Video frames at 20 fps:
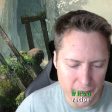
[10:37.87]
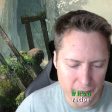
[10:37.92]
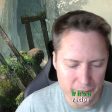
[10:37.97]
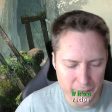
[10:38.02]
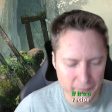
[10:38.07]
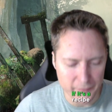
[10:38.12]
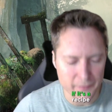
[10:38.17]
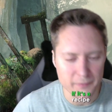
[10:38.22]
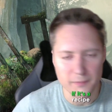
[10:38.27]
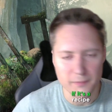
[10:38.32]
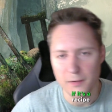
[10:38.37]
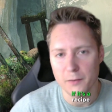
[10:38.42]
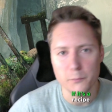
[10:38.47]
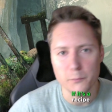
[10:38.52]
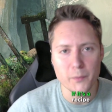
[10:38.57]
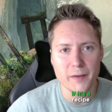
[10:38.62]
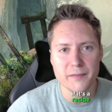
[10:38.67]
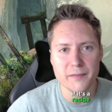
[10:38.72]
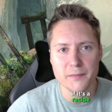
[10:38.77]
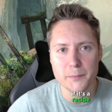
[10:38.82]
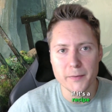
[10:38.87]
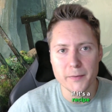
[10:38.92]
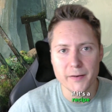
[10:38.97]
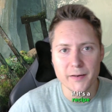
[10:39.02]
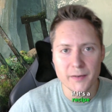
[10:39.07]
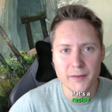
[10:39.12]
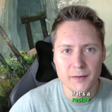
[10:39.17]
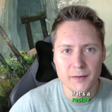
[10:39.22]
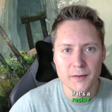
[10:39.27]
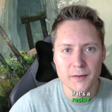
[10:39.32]
If it's a
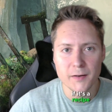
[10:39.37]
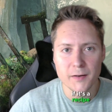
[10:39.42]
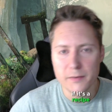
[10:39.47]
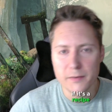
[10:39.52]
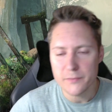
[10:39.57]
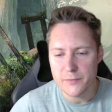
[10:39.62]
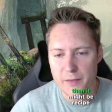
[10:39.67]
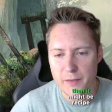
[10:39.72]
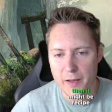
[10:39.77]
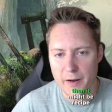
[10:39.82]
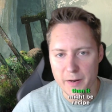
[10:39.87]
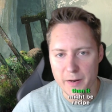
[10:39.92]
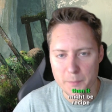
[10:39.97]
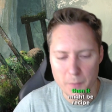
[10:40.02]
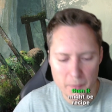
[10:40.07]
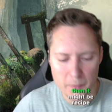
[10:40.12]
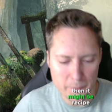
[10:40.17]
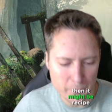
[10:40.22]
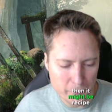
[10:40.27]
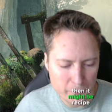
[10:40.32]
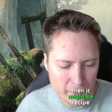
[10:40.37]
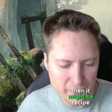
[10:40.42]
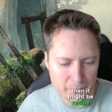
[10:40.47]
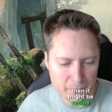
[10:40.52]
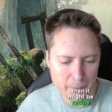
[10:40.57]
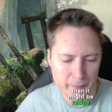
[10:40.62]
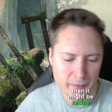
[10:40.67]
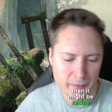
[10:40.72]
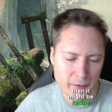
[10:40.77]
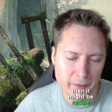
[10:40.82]
recipe, then it might be a
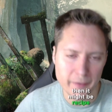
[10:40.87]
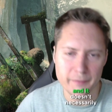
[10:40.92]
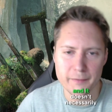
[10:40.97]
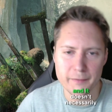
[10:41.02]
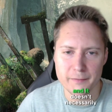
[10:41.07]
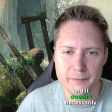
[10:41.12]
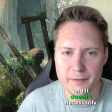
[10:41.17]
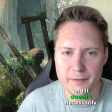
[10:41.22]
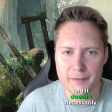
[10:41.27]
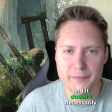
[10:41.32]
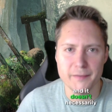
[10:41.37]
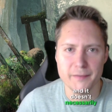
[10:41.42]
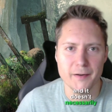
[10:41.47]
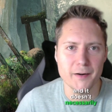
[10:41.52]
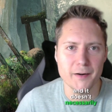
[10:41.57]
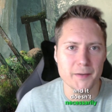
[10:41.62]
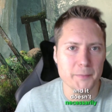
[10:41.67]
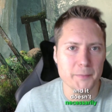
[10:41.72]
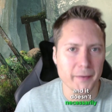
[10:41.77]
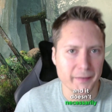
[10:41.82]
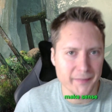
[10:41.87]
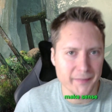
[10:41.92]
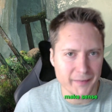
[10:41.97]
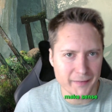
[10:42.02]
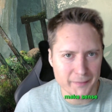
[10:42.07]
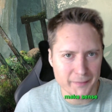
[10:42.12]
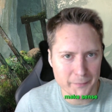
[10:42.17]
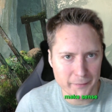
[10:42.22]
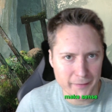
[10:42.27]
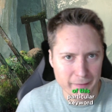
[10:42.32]
recipe. I know it doesn't necessarily make
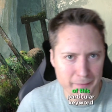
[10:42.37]
sense of